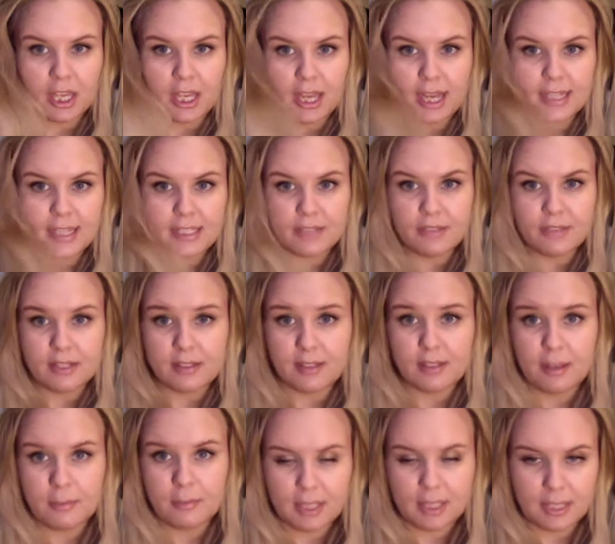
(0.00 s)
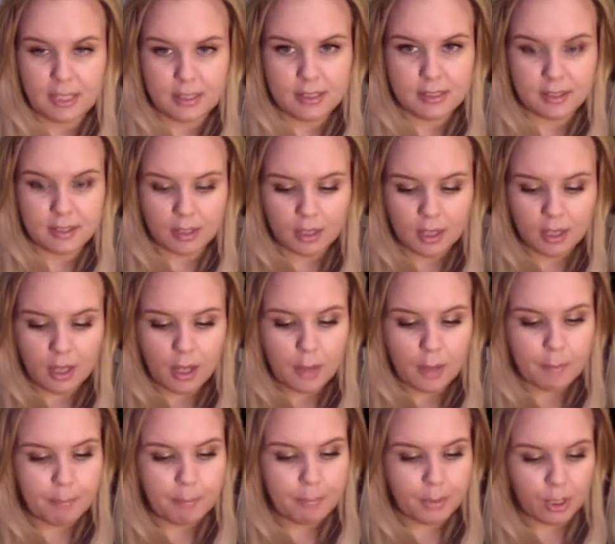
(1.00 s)
Active Enzyme Cleanser.
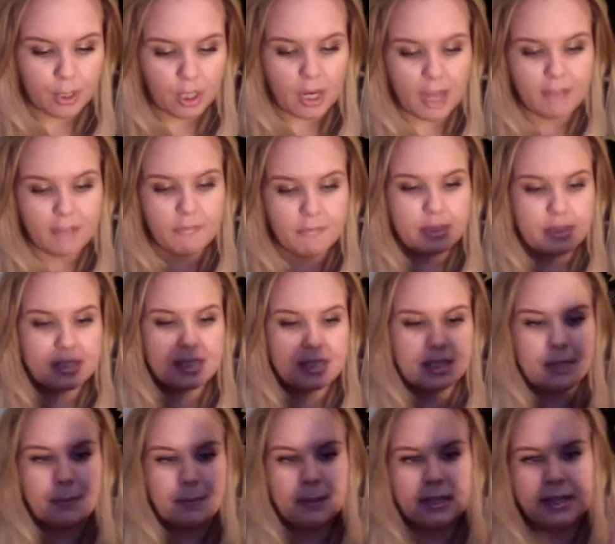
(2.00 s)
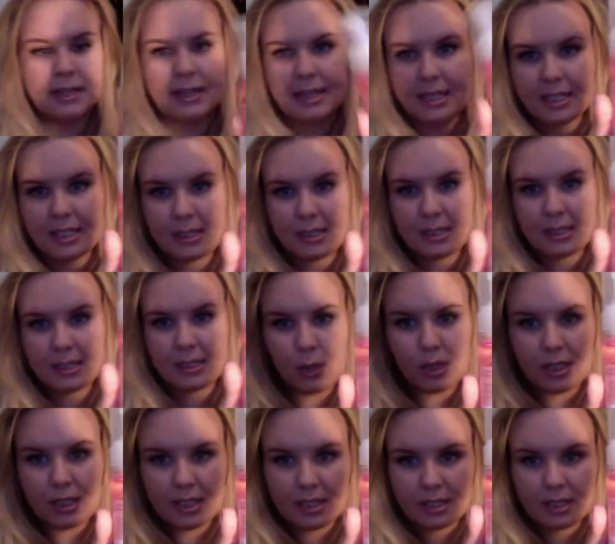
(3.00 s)
But I've been slipping this one
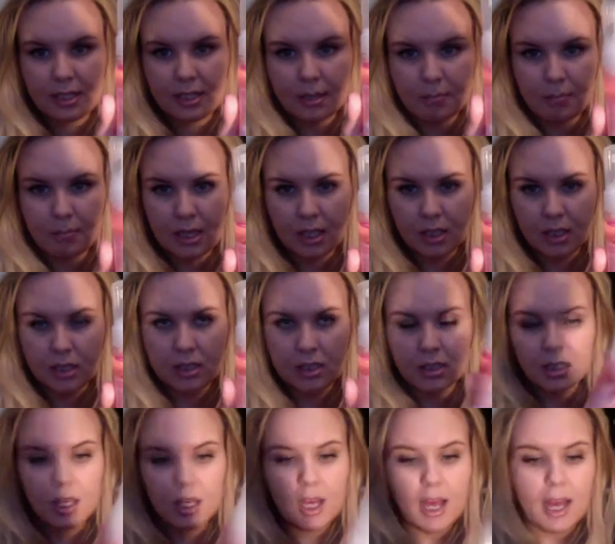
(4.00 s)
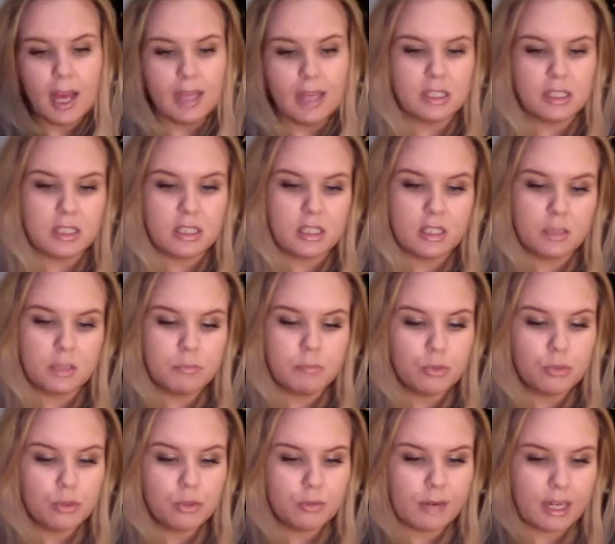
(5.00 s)
into the mix, and this is the
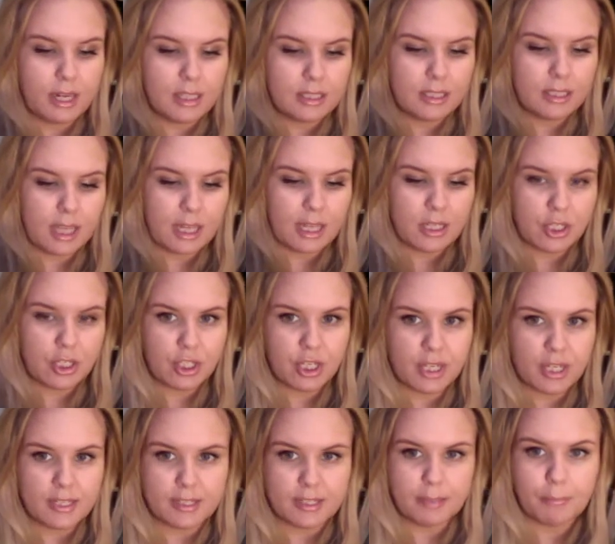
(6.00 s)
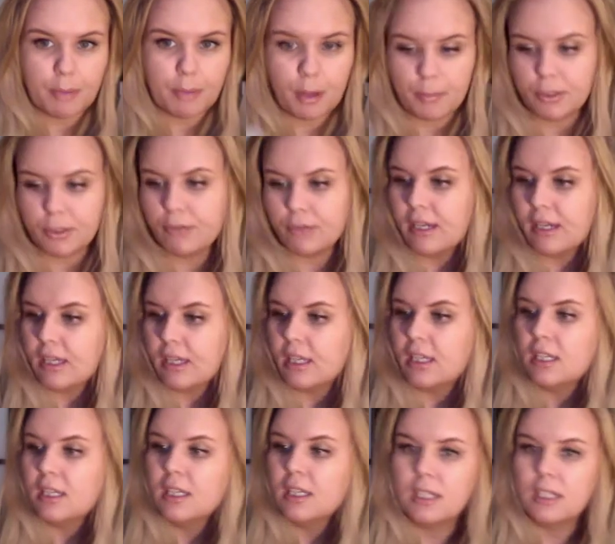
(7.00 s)
Murad Energizing
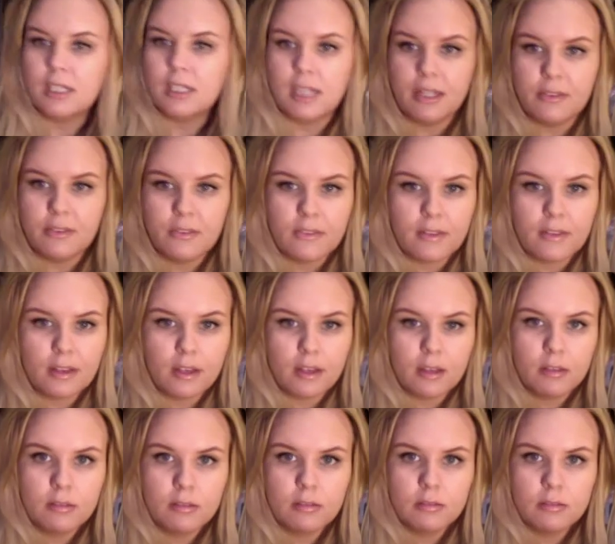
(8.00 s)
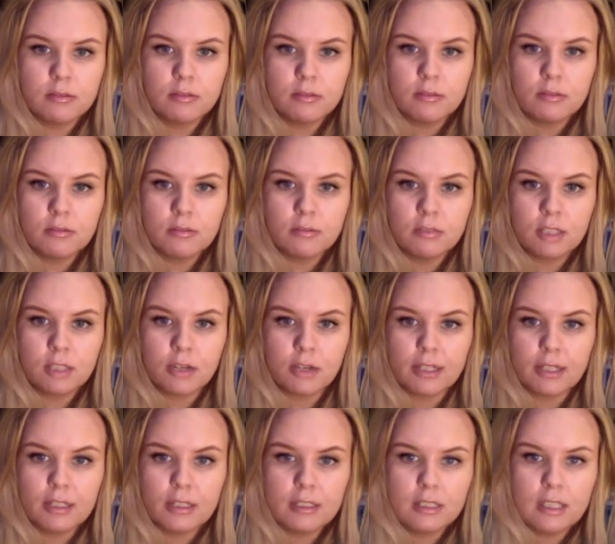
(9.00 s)
Pomegranate Cleanser.
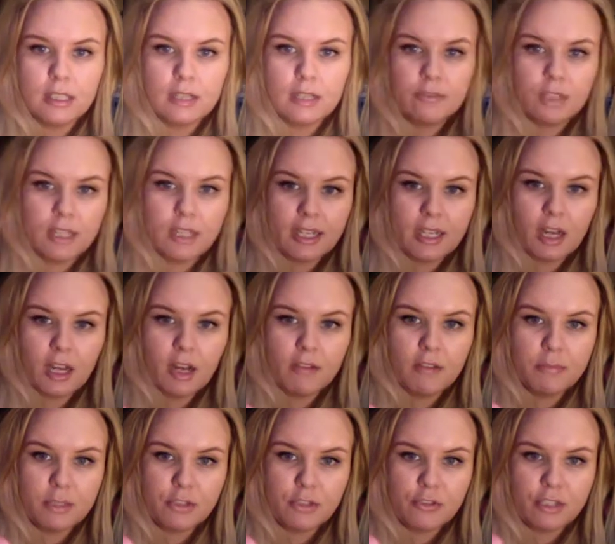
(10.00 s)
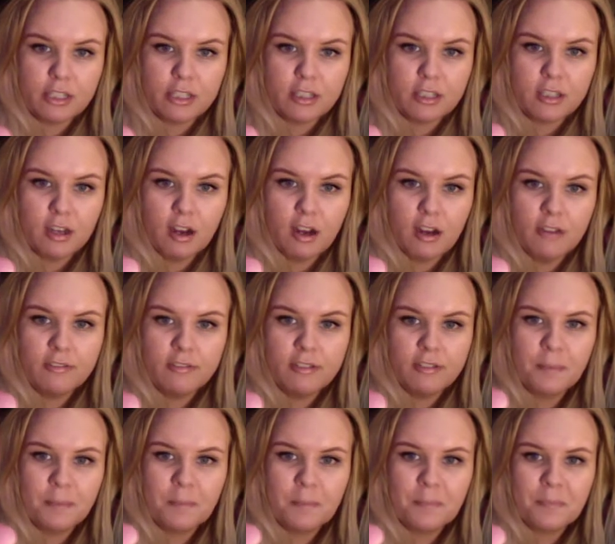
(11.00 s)
Sorry, got like half my screen cut off.
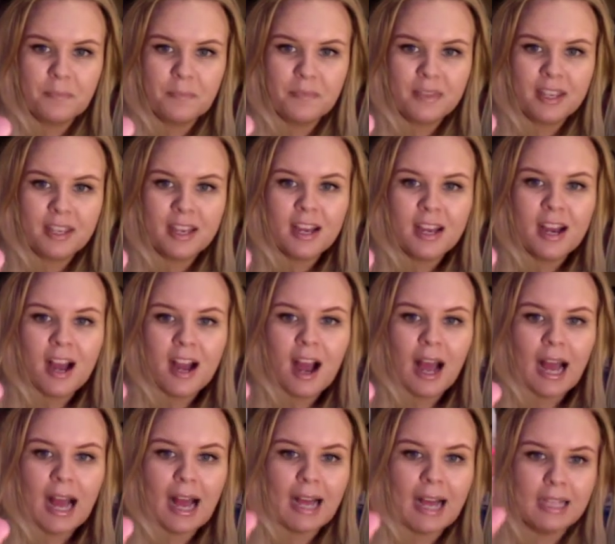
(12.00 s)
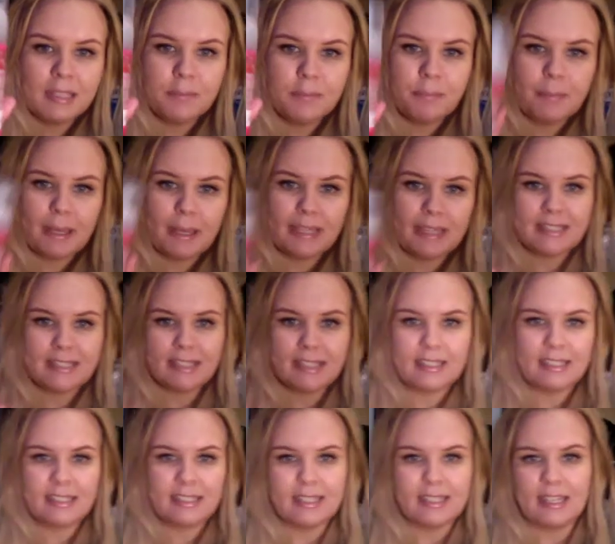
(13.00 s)
And
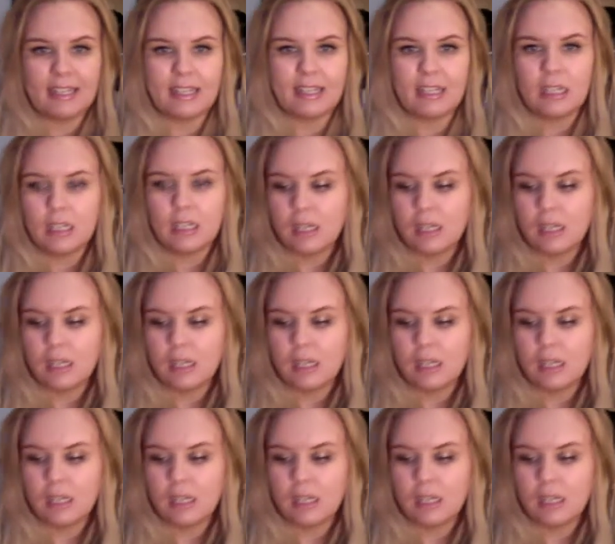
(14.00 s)
basically,